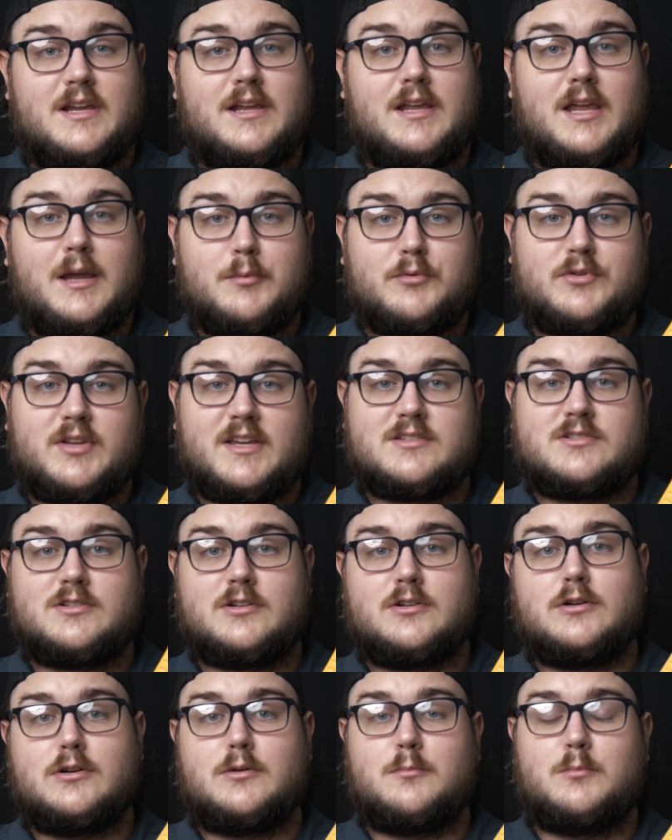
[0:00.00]
a cable
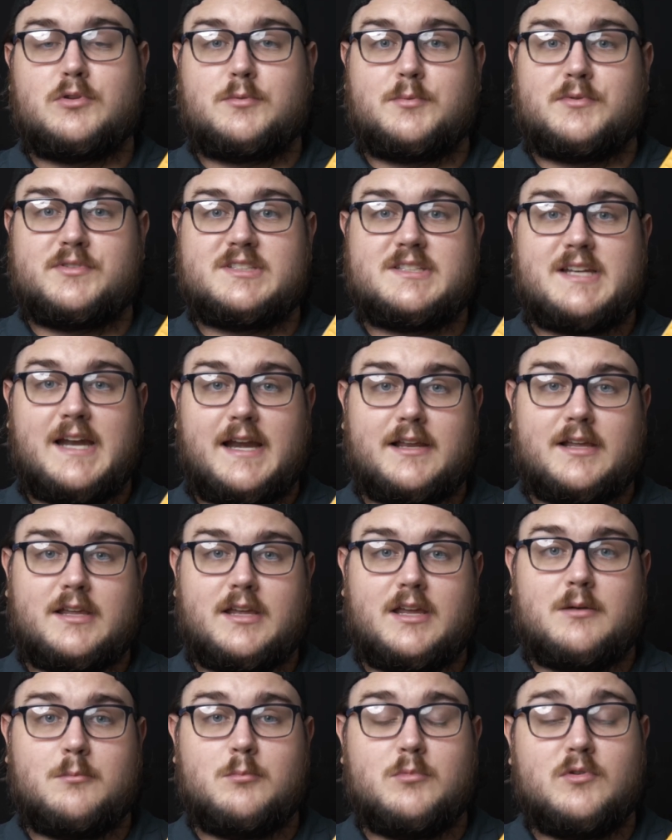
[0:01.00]
tester, multiple
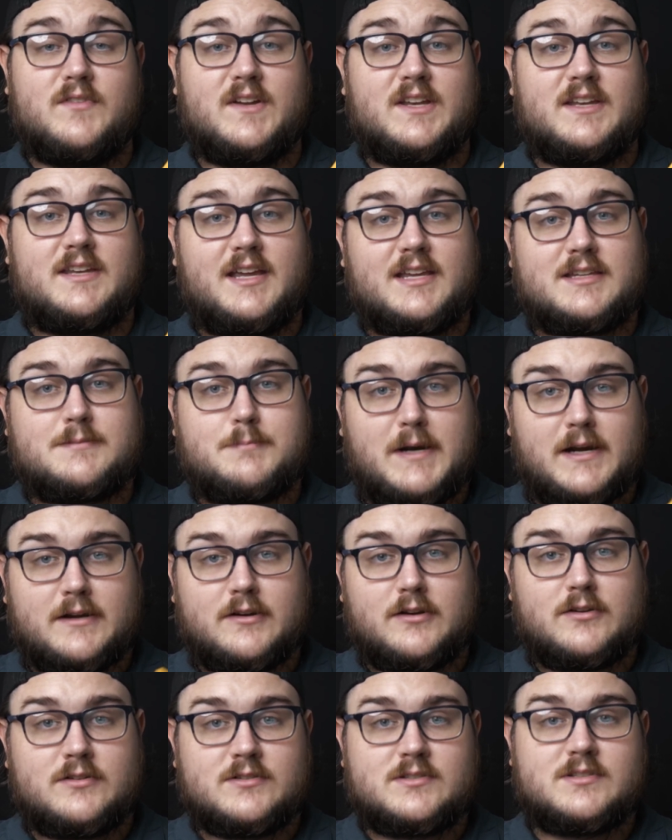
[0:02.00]
static and moving test
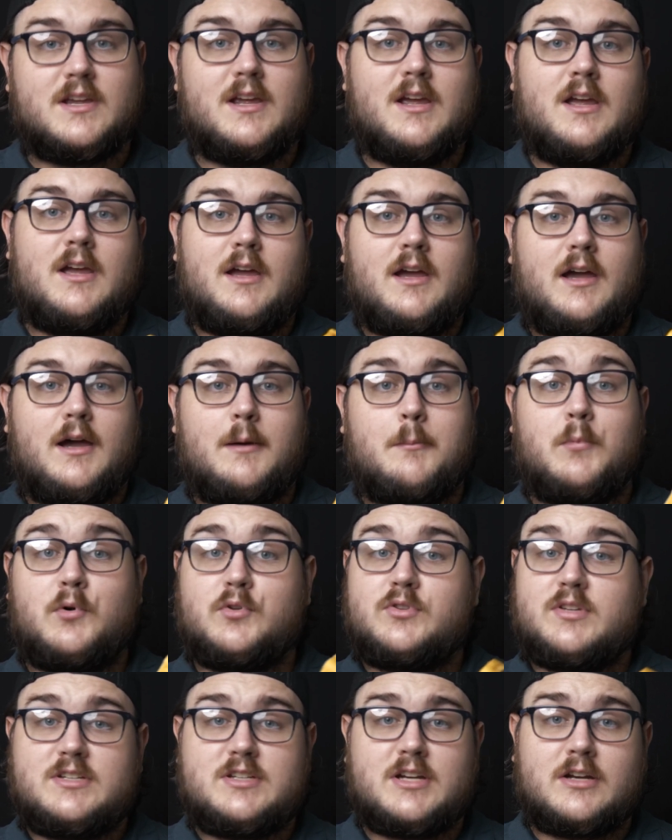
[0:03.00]
patterns, a
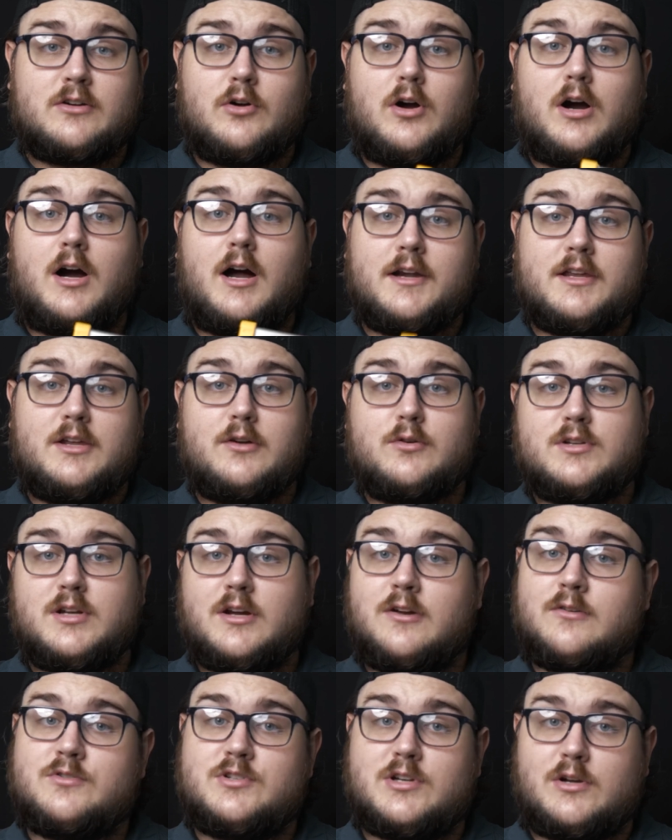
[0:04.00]
multi-channel audio
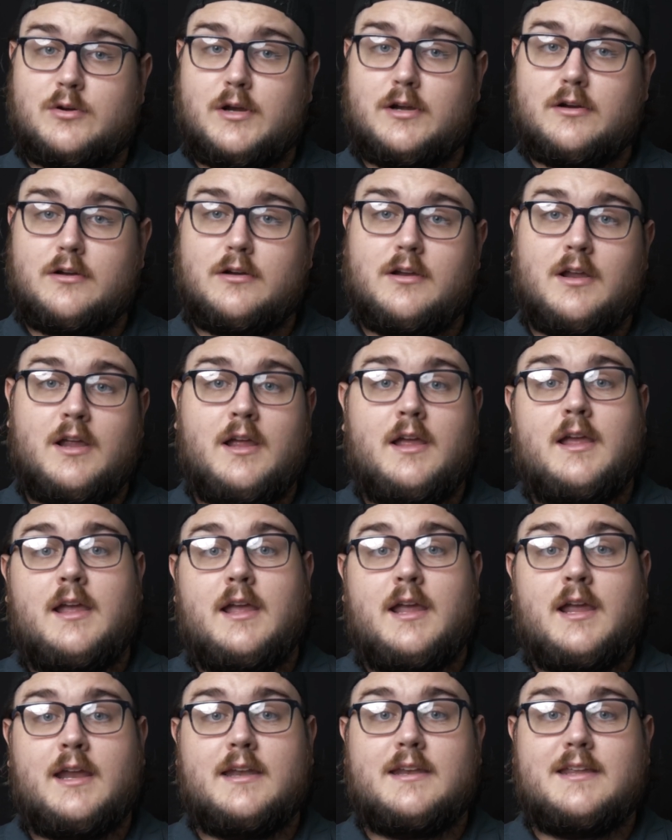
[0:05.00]
tone generator,
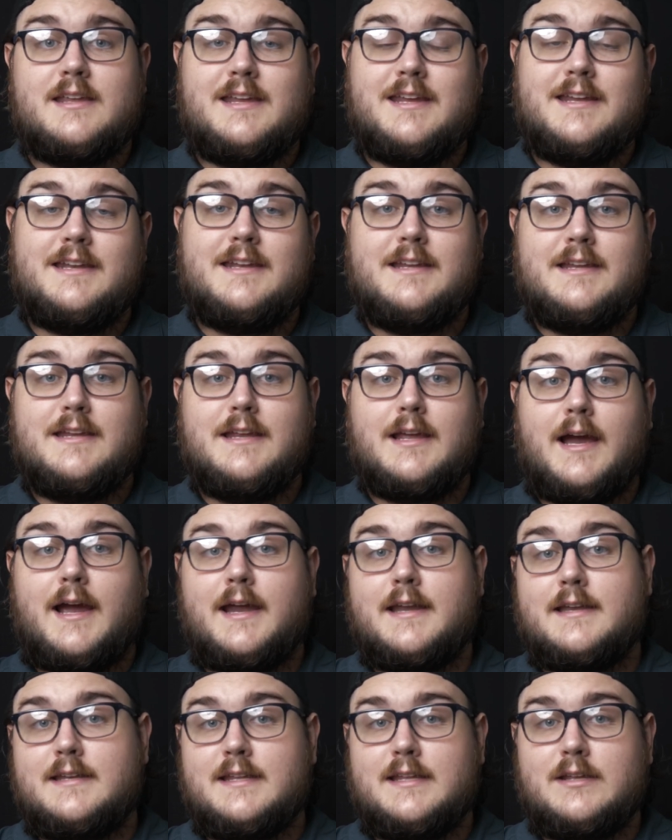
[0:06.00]
and E D
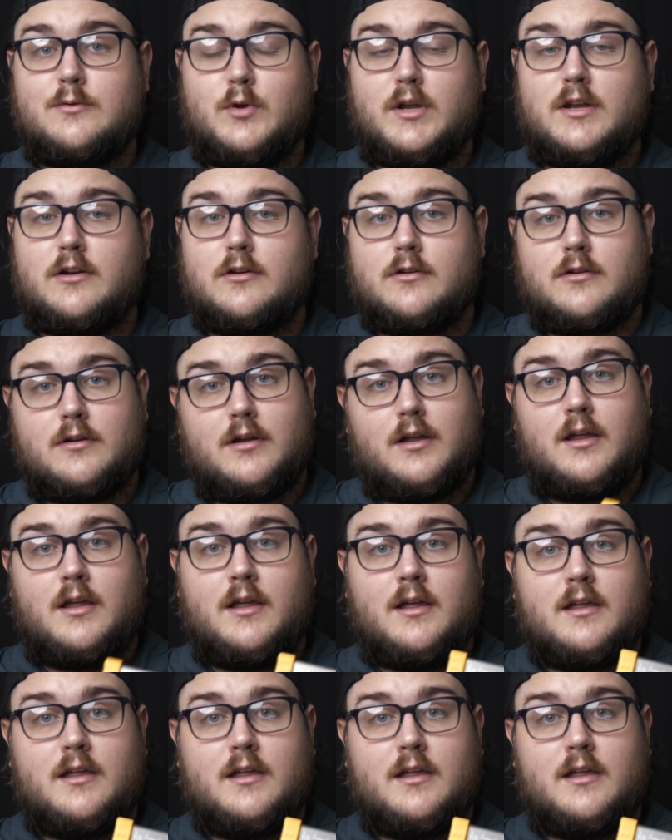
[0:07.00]
I D reader.